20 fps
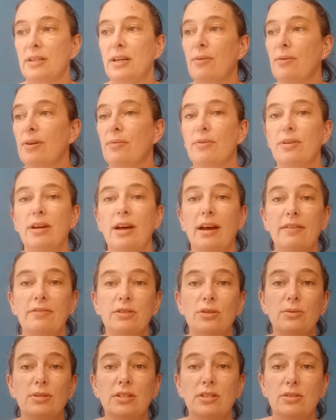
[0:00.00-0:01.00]
Now I will have
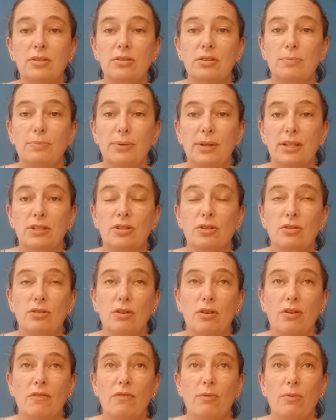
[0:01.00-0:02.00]
to insert a picture
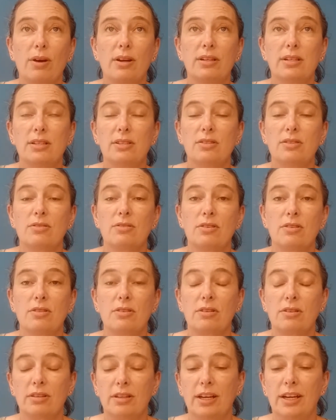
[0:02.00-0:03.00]
of what it's going to
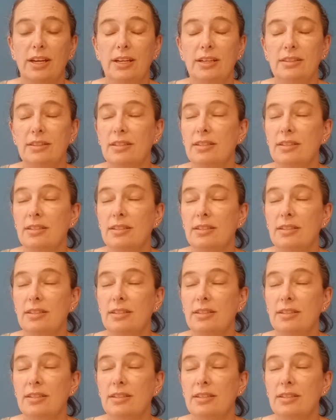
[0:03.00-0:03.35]
look like.